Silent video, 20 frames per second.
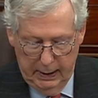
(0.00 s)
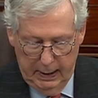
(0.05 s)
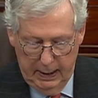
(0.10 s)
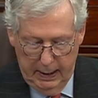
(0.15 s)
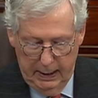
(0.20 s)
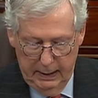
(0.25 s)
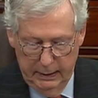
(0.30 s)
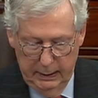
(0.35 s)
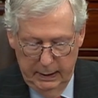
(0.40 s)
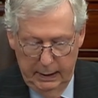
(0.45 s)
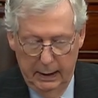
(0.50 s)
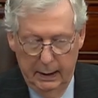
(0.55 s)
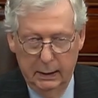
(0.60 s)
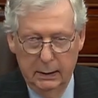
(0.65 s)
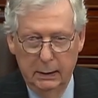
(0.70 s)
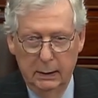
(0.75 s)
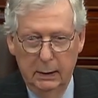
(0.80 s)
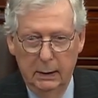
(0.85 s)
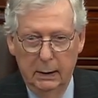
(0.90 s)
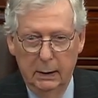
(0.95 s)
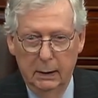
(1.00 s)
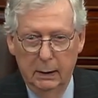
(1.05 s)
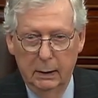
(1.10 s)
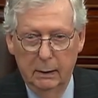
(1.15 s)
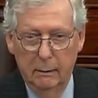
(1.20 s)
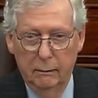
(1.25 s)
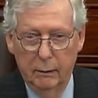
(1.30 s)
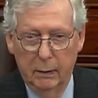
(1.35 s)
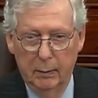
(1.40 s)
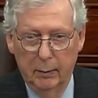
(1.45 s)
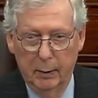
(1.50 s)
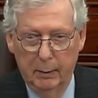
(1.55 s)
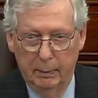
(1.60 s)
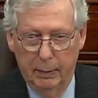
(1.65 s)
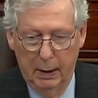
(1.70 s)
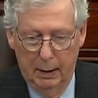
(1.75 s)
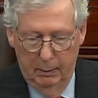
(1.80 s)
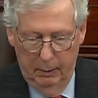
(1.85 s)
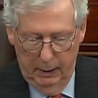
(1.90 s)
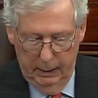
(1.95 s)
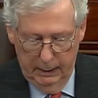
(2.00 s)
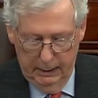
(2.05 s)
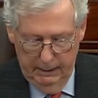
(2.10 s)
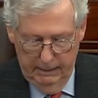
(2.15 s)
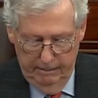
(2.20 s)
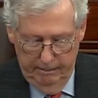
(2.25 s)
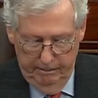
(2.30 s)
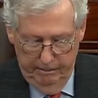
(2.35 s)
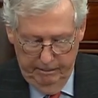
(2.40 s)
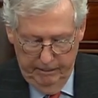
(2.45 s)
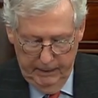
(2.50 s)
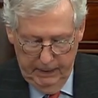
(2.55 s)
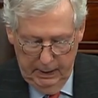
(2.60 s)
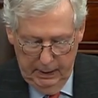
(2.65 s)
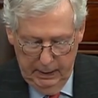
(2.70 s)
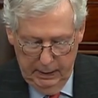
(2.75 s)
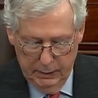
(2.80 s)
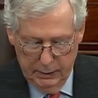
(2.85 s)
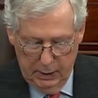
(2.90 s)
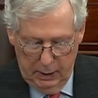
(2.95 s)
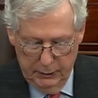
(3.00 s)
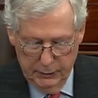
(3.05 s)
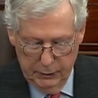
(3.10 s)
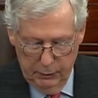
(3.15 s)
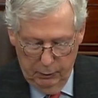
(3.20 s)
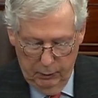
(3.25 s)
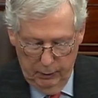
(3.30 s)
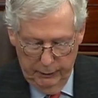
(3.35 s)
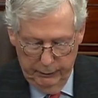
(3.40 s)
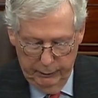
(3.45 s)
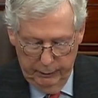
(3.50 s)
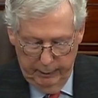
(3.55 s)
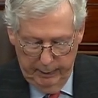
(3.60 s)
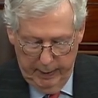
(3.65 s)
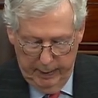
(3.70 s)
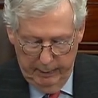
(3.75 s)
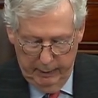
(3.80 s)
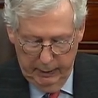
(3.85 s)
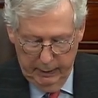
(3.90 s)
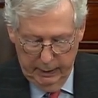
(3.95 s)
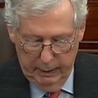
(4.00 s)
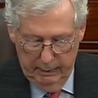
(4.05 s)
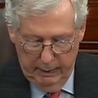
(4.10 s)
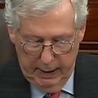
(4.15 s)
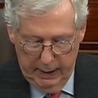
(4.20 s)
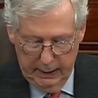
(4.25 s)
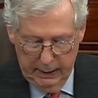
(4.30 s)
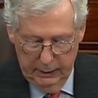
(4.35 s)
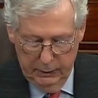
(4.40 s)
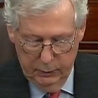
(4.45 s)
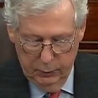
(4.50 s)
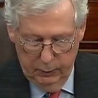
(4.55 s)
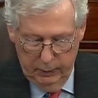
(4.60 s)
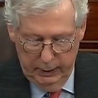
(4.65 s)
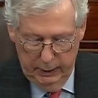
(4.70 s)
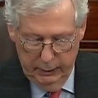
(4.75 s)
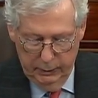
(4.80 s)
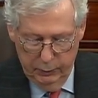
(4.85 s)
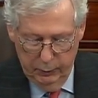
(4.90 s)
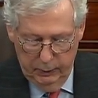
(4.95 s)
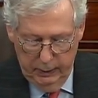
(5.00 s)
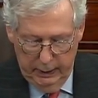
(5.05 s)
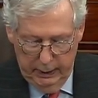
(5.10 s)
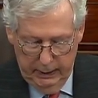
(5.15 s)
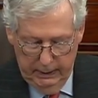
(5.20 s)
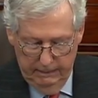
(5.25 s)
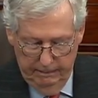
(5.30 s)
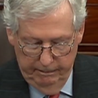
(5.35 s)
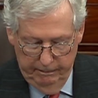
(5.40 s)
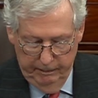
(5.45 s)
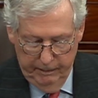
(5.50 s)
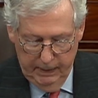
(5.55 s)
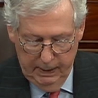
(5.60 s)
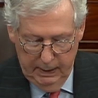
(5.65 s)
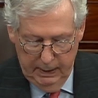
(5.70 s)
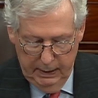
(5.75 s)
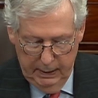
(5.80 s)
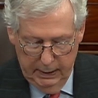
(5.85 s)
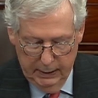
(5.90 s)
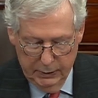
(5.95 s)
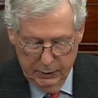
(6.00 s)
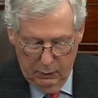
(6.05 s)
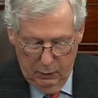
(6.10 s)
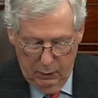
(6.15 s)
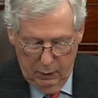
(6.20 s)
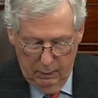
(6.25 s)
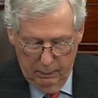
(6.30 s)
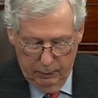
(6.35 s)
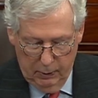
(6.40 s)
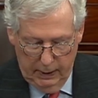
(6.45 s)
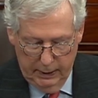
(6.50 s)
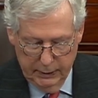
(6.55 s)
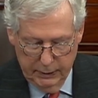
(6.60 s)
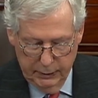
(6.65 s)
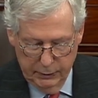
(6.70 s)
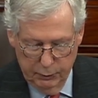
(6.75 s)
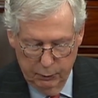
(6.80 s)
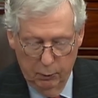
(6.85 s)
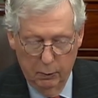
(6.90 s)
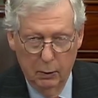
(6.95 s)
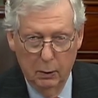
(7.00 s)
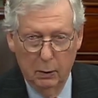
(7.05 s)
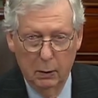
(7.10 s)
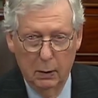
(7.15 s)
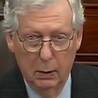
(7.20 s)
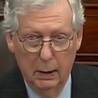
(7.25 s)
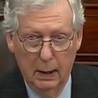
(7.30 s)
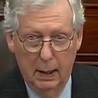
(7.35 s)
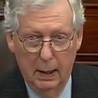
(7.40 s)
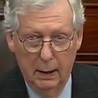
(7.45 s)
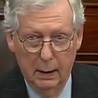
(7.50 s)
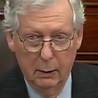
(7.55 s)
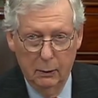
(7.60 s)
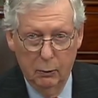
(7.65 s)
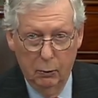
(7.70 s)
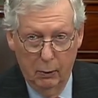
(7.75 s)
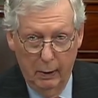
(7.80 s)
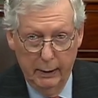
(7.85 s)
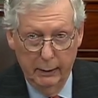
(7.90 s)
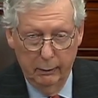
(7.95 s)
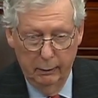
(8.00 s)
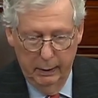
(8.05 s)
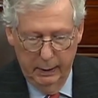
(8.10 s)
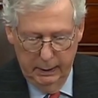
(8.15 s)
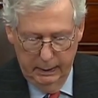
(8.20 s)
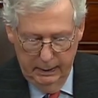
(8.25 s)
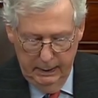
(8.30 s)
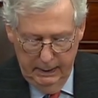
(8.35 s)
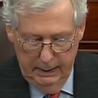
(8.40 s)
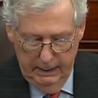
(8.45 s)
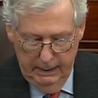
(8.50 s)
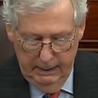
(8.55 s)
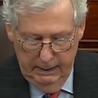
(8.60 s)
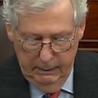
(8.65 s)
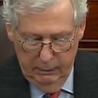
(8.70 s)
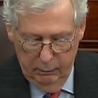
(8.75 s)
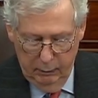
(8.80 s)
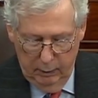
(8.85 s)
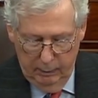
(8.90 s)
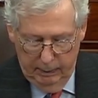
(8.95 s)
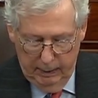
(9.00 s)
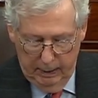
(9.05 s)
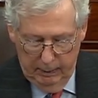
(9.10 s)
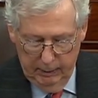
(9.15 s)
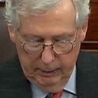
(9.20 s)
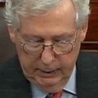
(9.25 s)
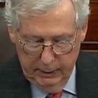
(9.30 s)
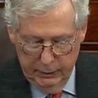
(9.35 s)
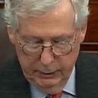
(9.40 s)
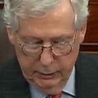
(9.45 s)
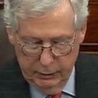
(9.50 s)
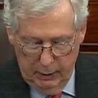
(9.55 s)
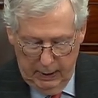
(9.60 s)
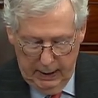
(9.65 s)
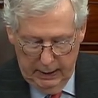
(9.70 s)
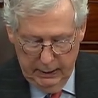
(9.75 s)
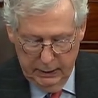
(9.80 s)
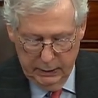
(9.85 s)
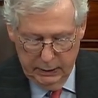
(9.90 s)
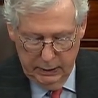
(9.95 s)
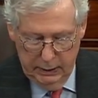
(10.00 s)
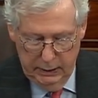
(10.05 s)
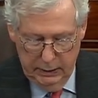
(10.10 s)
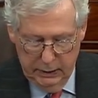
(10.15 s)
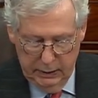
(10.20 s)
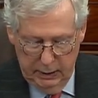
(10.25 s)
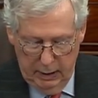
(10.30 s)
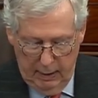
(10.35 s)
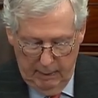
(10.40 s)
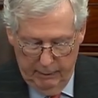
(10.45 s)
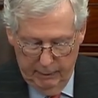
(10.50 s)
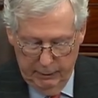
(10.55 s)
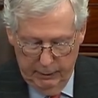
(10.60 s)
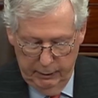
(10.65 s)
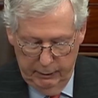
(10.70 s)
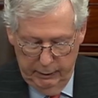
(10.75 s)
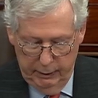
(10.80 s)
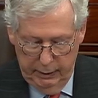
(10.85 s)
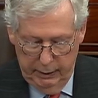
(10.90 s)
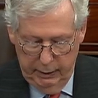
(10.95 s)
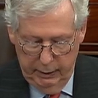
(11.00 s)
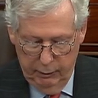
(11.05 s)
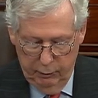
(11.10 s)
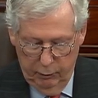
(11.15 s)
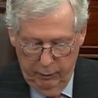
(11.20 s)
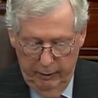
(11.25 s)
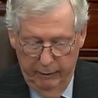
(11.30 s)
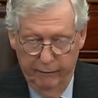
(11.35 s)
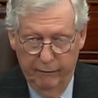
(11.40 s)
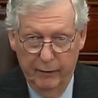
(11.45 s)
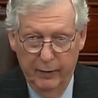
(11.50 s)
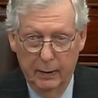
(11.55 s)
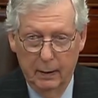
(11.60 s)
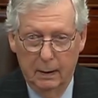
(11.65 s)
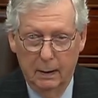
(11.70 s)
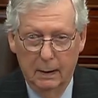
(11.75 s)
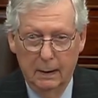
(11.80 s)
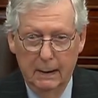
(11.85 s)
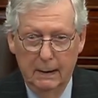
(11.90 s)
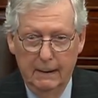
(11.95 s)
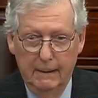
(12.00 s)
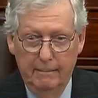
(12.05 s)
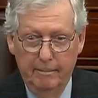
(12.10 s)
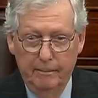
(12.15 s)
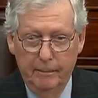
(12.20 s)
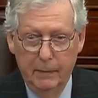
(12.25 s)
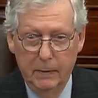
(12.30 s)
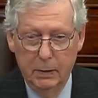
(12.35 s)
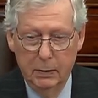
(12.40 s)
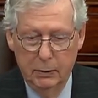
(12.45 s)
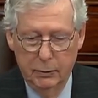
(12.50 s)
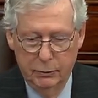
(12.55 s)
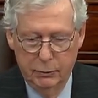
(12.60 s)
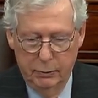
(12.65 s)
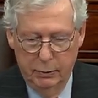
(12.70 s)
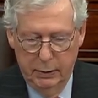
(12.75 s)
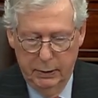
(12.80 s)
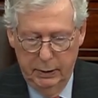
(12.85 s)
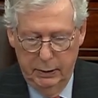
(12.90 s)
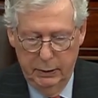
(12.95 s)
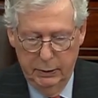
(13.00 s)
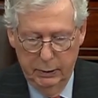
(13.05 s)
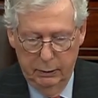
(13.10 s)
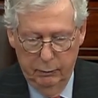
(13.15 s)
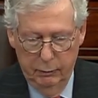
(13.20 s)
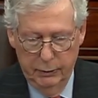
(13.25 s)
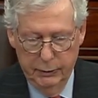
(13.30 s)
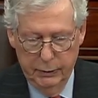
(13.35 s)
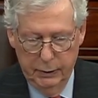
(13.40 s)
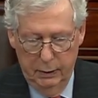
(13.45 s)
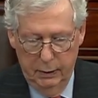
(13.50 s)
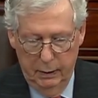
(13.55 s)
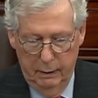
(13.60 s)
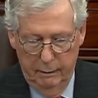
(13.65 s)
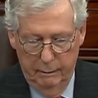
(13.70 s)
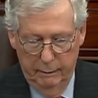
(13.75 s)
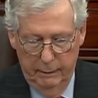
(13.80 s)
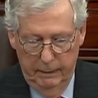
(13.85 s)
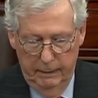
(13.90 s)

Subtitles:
hide that from the public. It's also worth remembering that back in 2020, as oil prices were cratering, Republicans tried to seize the opportunity to refill the strategic reserve.